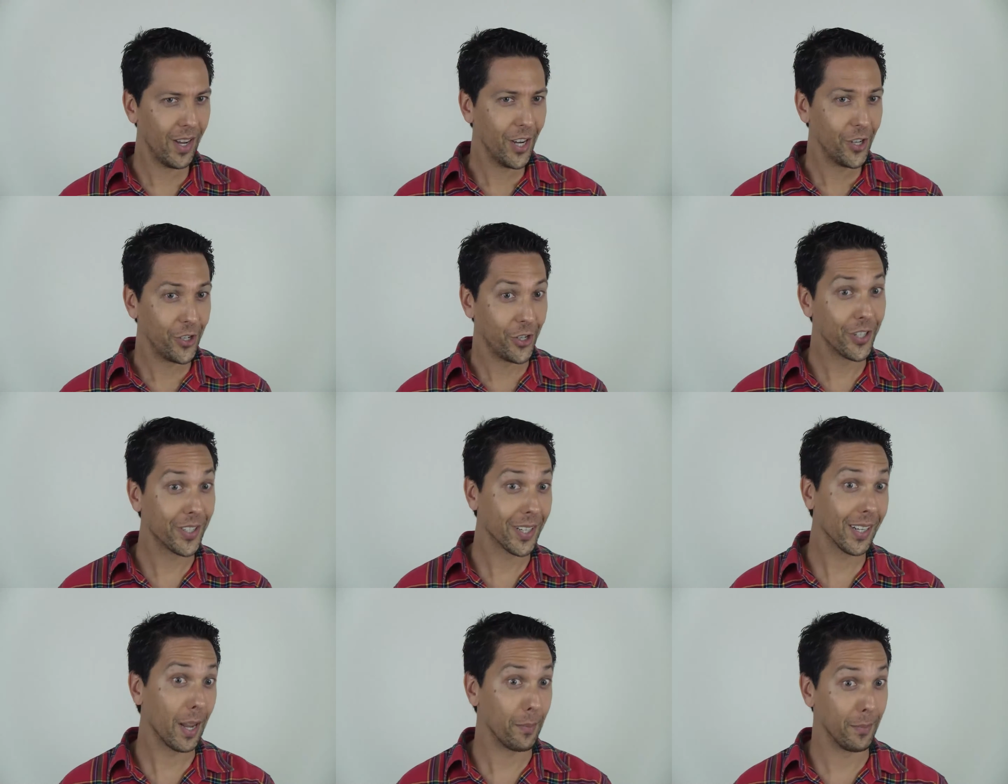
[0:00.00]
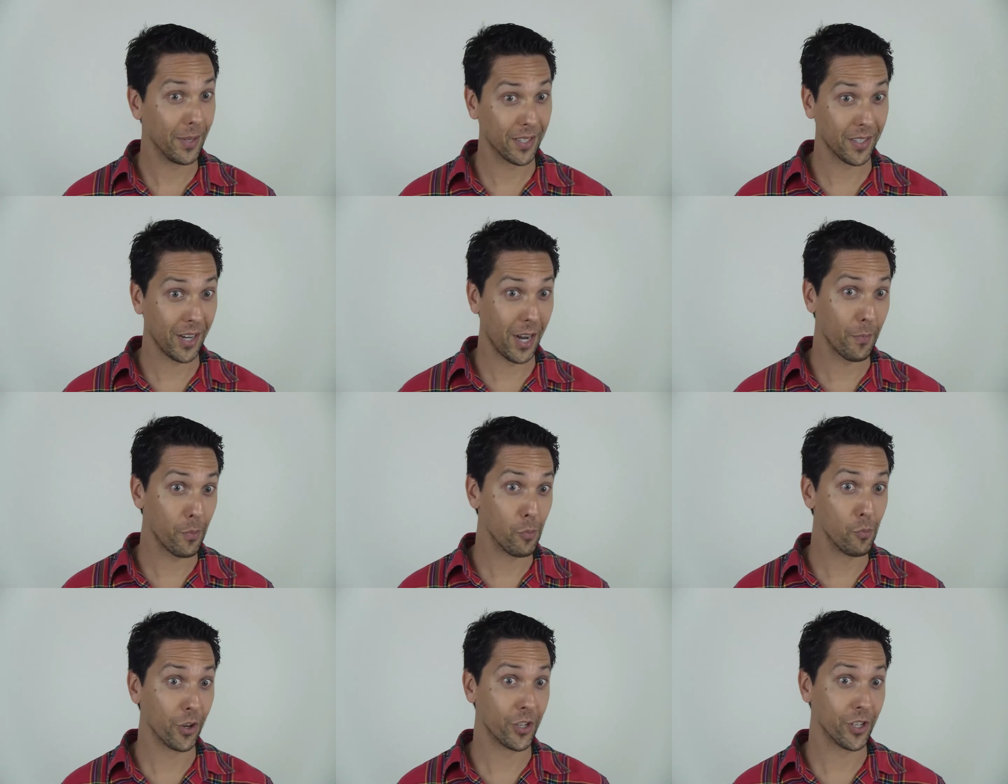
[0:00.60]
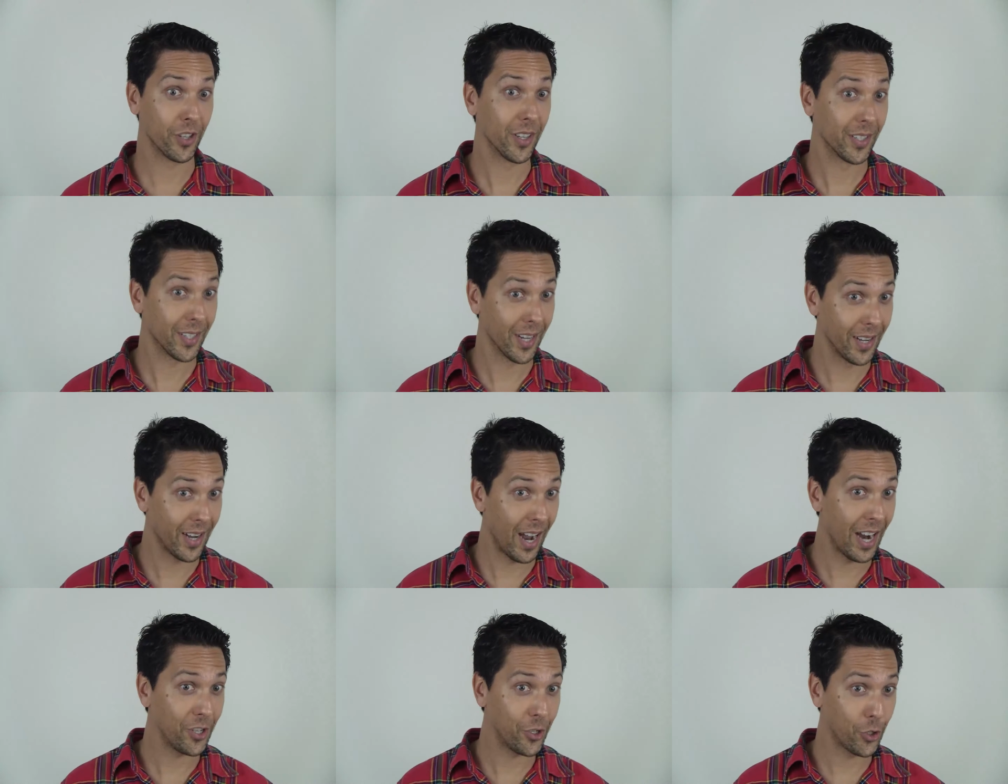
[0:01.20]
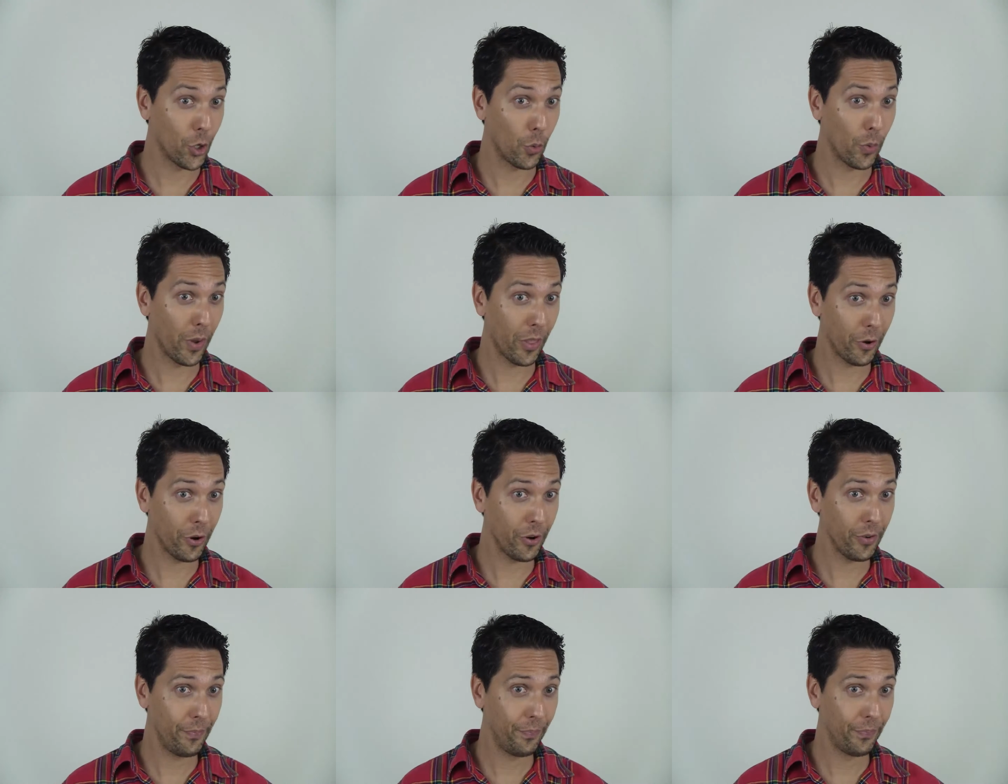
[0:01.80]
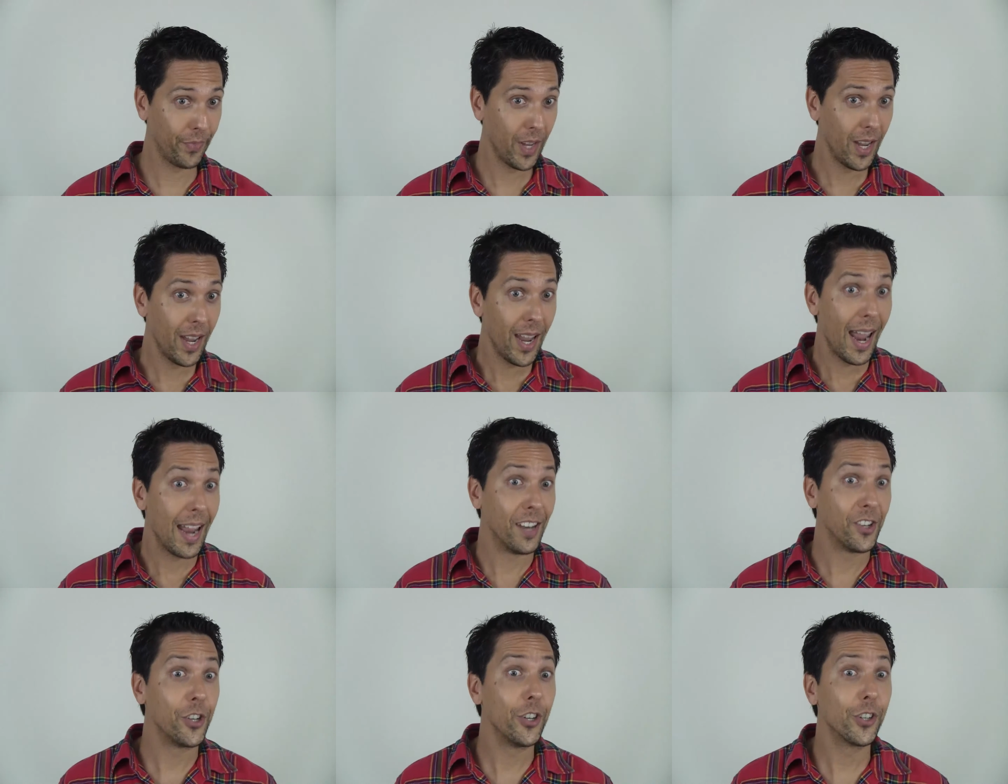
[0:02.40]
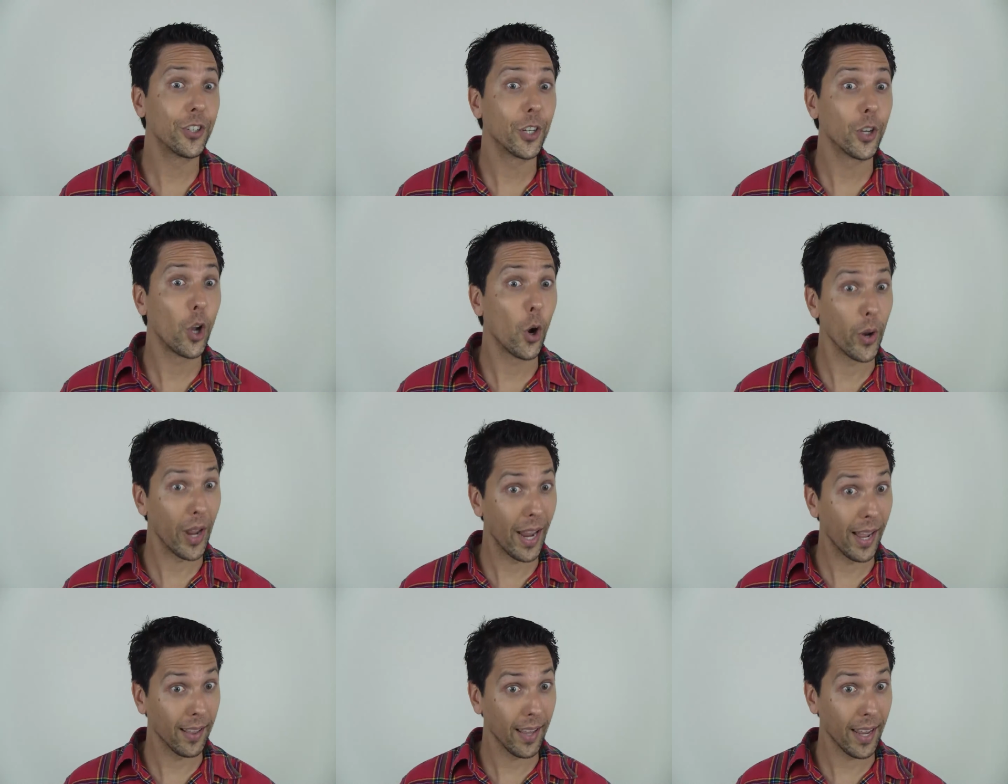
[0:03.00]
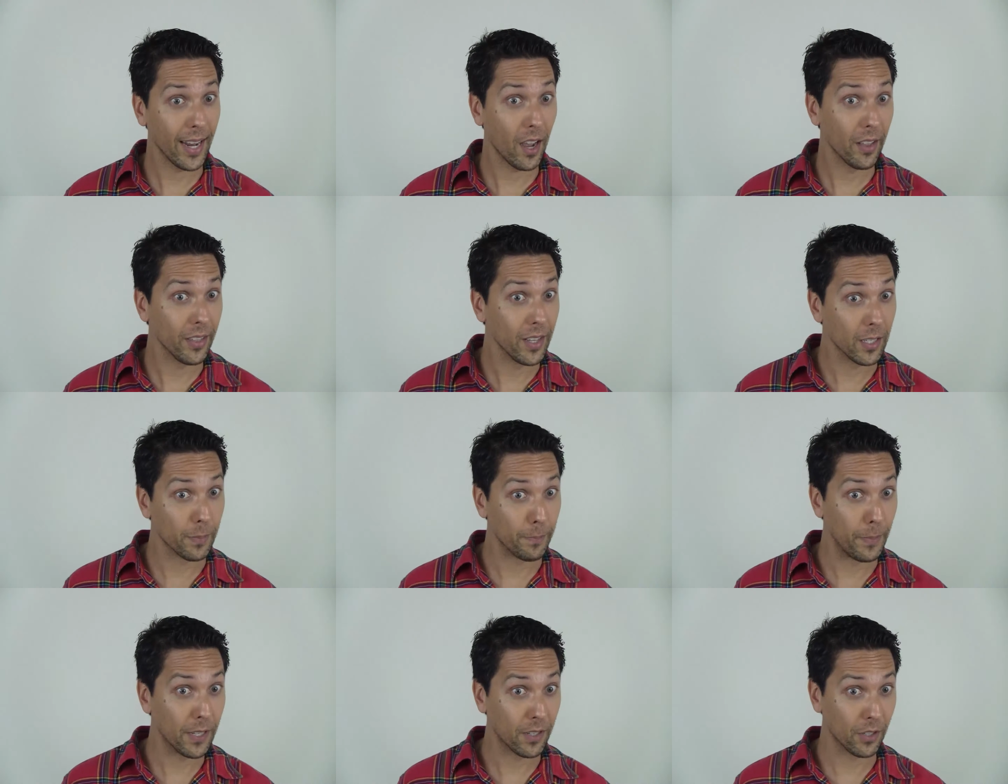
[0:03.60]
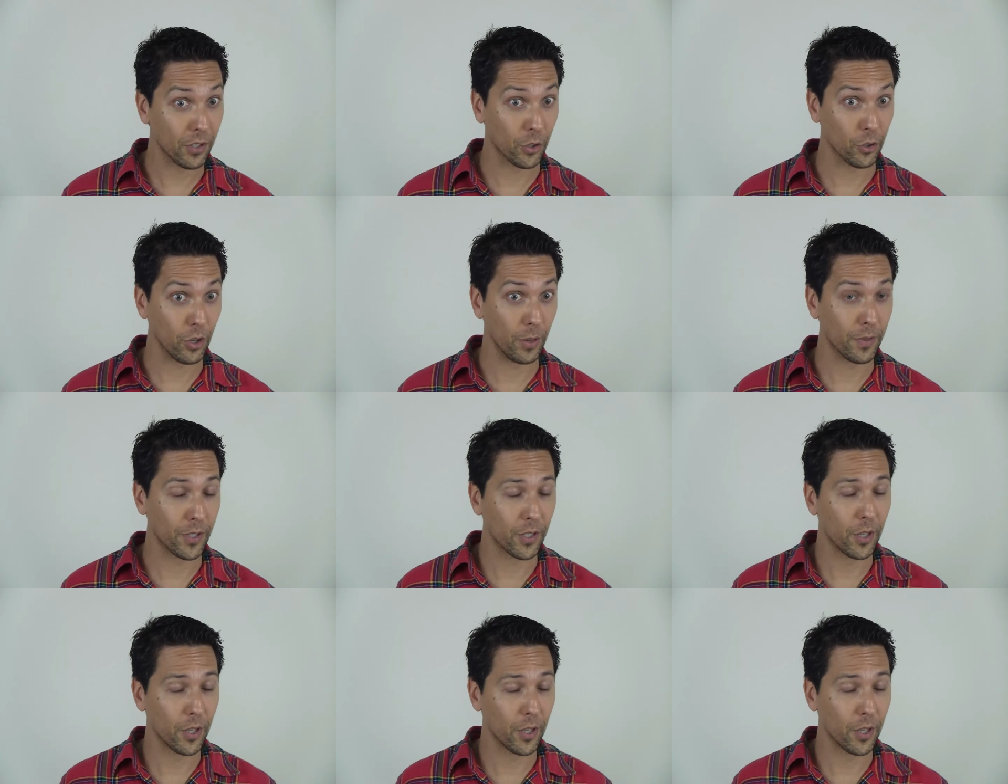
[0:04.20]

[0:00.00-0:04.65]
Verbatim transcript: She used to let me stay up and watch The Tonight Show with her, and she used to go to LA on these business trips.